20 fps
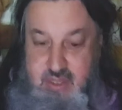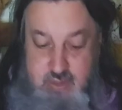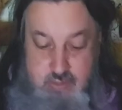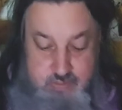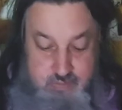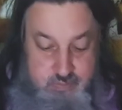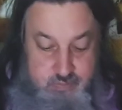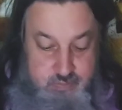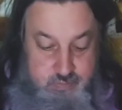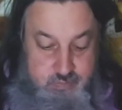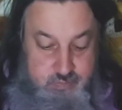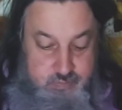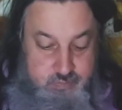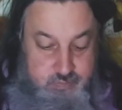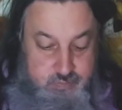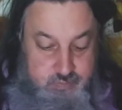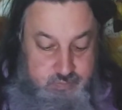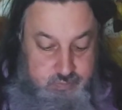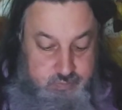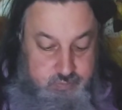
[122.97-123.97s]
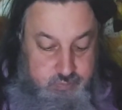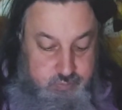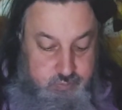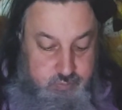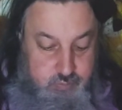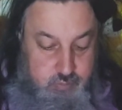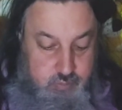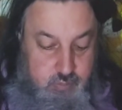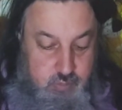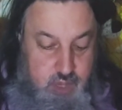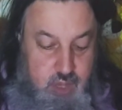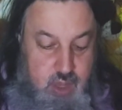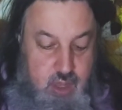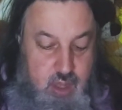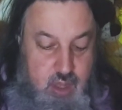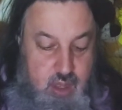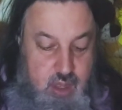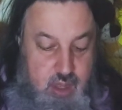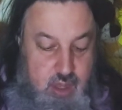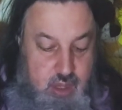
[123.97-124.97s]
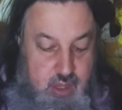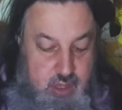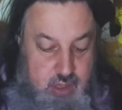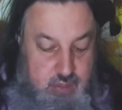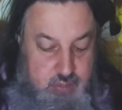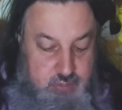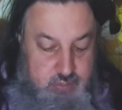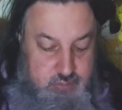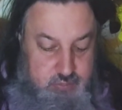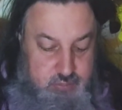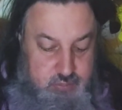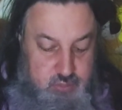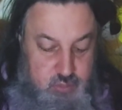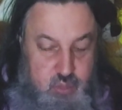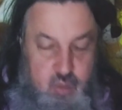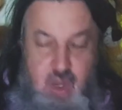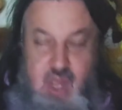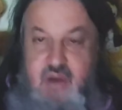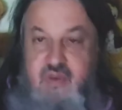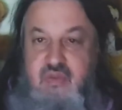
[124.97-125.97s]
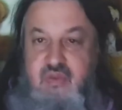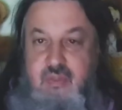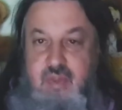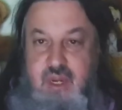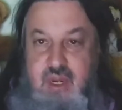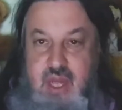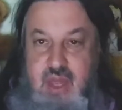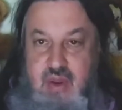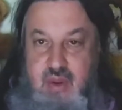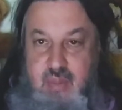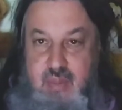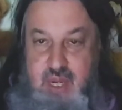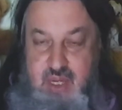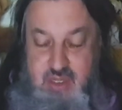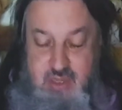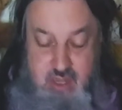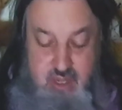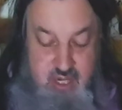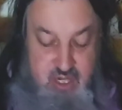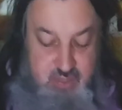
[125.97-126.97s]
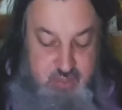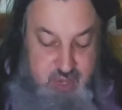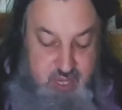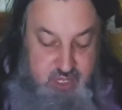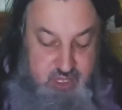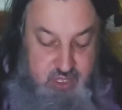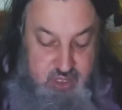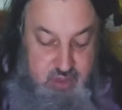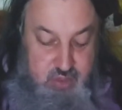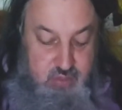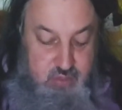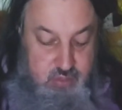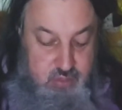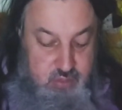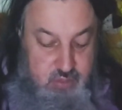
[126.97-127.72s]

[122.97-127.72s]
and then uh, one from another based on a special.